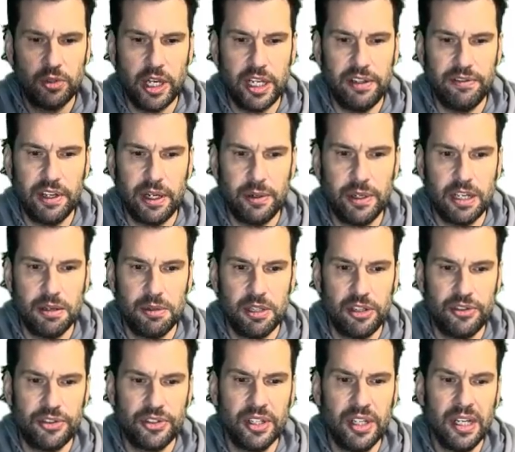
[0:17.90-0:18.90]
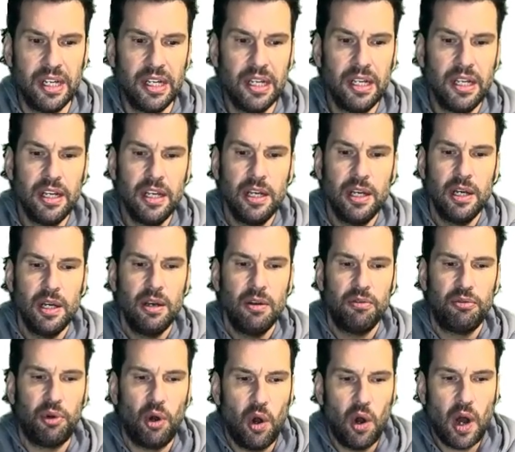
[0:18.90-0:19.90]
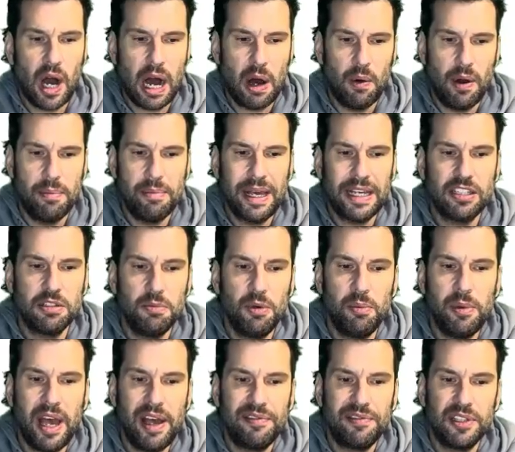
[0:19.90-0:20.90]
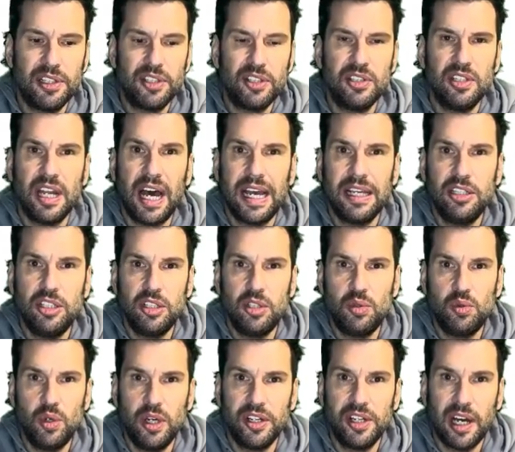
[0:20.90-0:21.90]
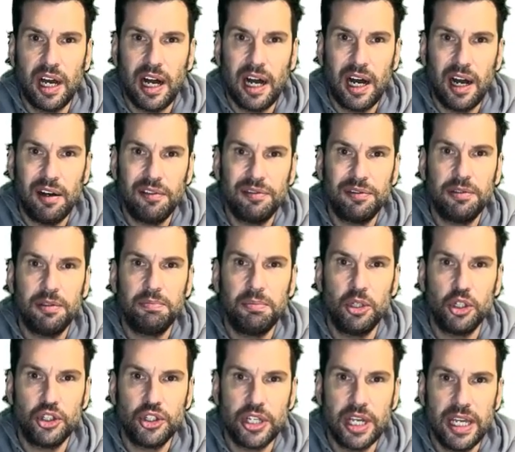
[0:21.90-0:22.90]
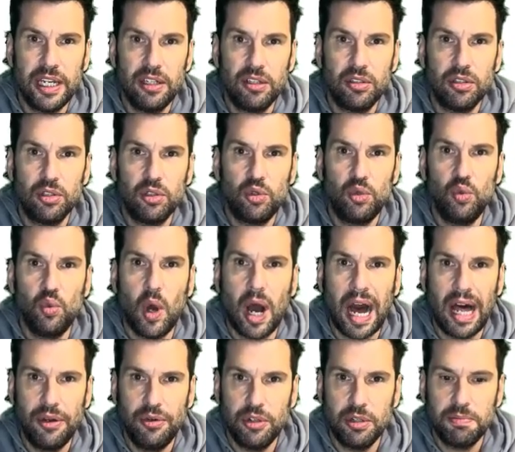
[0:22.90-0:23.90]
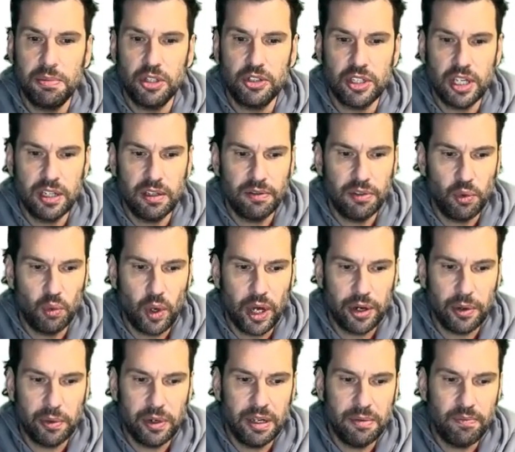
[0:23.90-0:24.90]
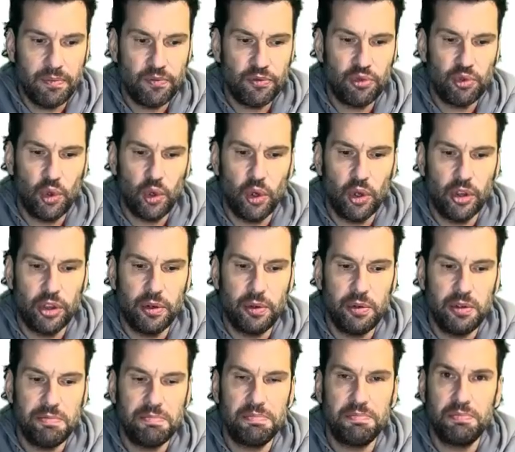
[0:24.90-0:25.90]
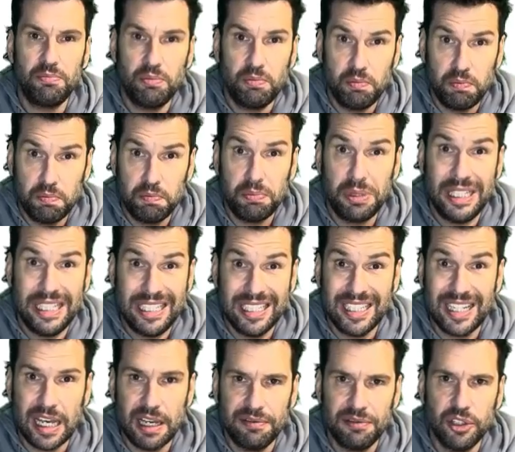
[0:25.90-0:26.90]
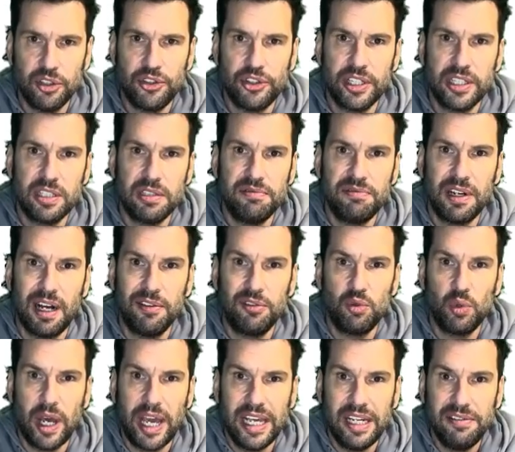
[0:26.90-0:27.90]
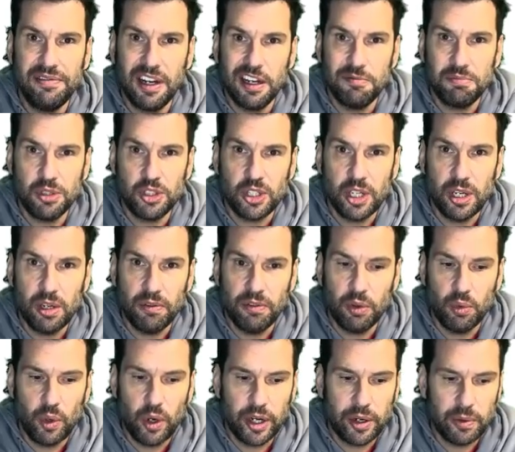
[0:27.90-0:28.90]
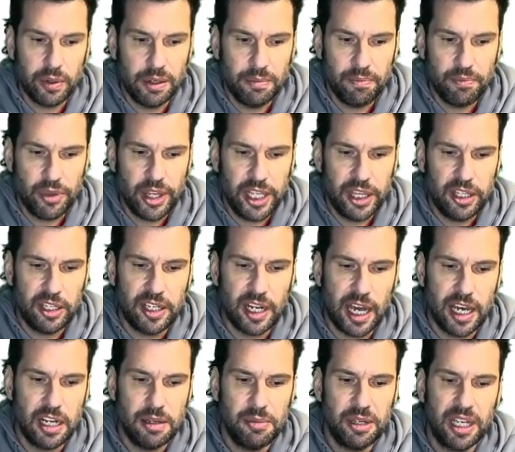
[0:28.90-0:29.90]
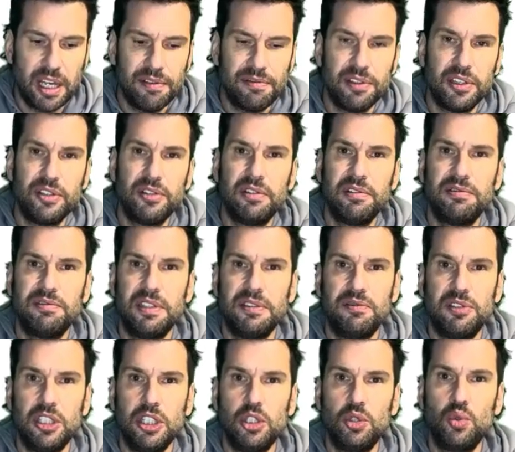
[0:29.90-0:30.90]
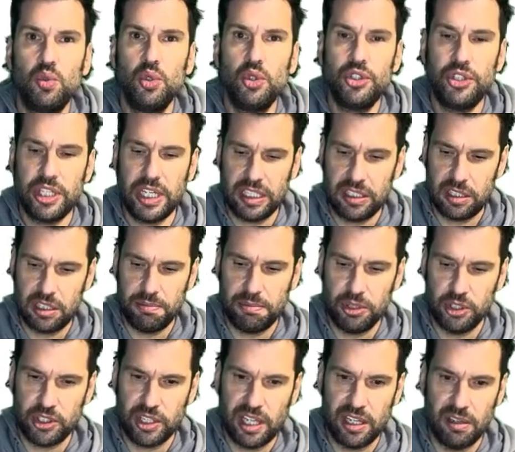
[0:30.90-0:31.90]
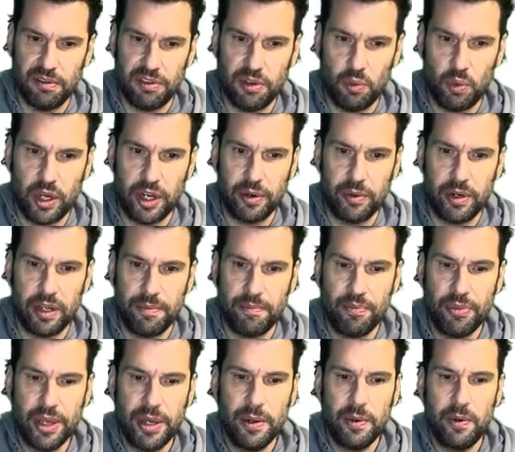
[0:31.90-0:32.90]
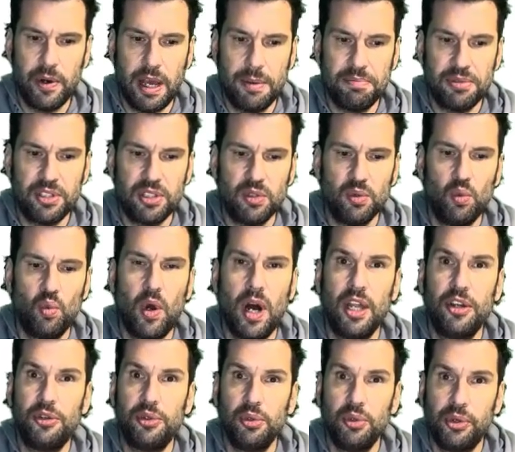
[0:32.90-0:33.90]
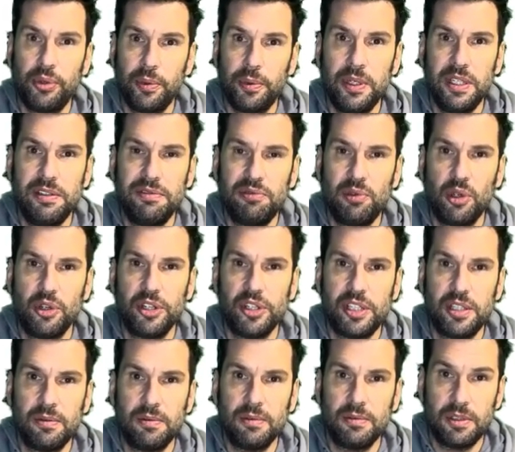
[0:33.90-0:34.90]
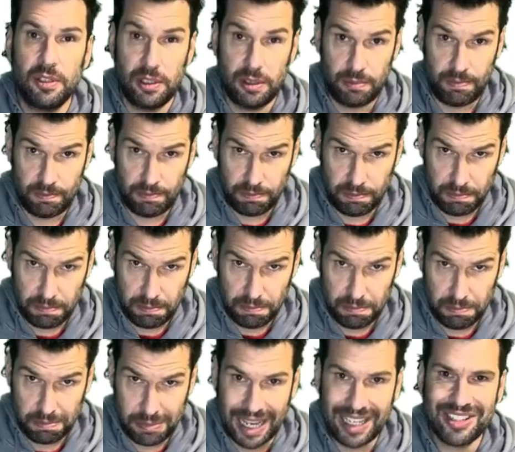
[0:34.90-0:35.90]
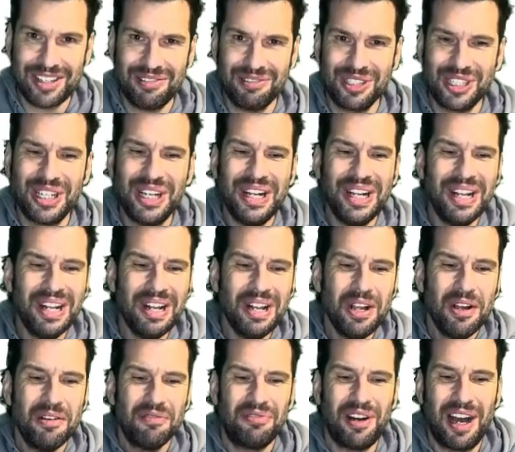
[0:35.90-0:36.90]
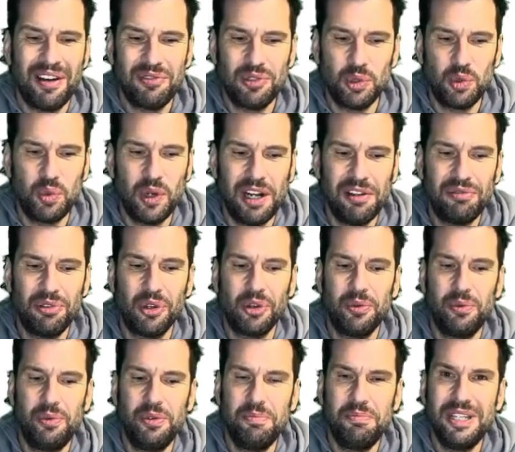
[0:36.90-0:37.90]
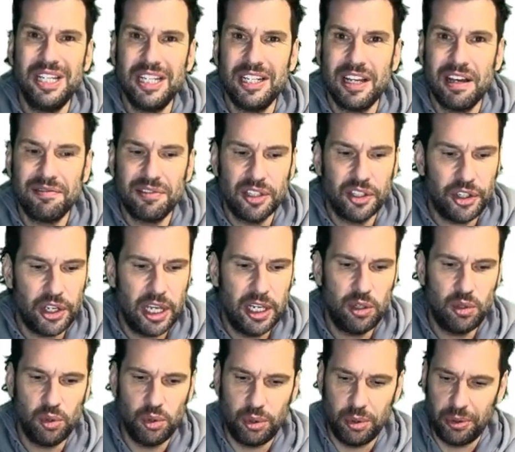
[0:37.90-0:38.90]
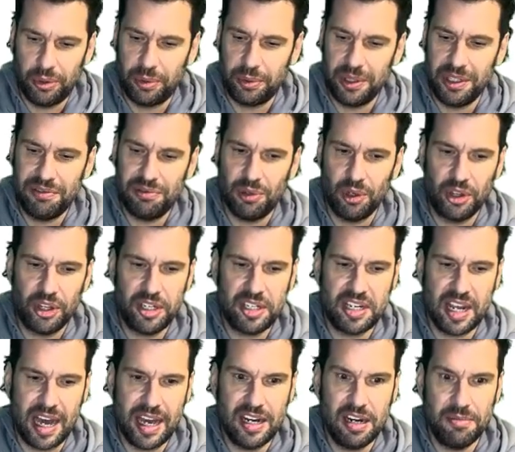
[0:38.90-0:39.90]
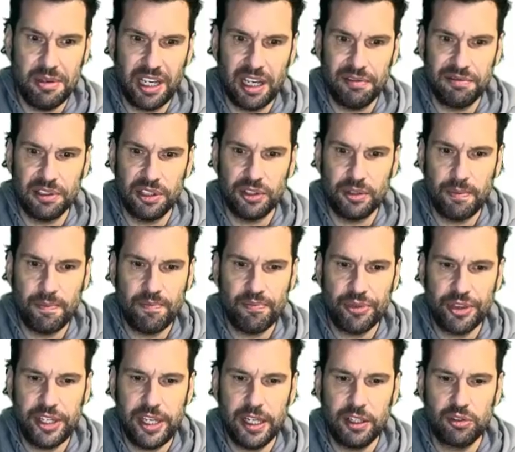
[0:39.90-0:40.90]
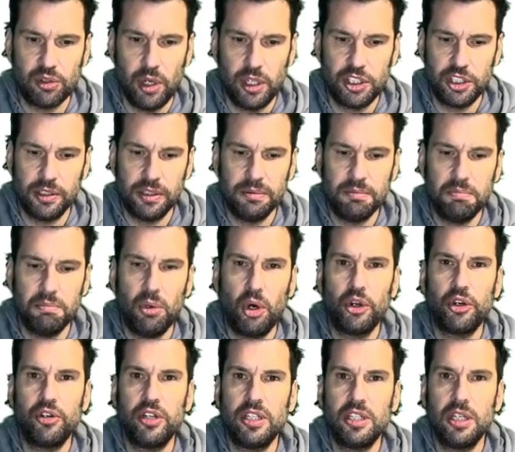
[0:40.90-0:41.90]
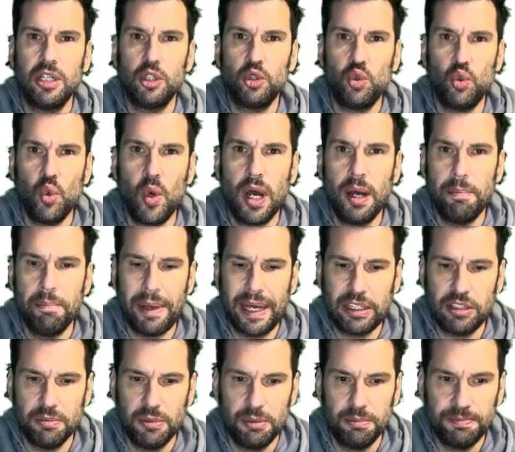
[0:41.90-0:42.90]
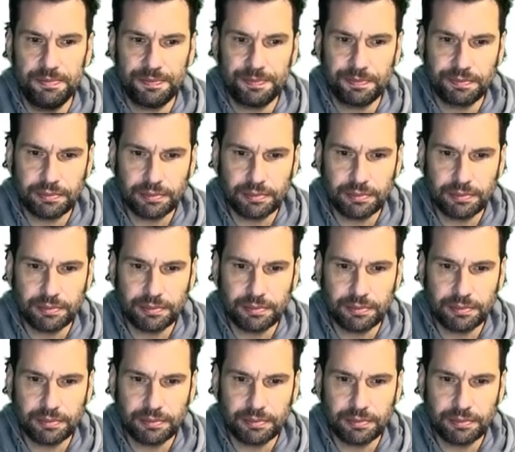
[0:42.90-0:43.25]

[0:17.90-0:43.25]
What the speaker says: Training variables for our maximum effort, 92.5% to 100% of the 1RM. For the repeated effort, 65 to 85% of the 1RM, and the dynamic effort, 50 to 60% of the 1RM. Reps 1 to 3 for the max effort, 5 to 12 for the repeated effort, and 2 to 3 for the dynamic effort. The exertion, moderate to maximum.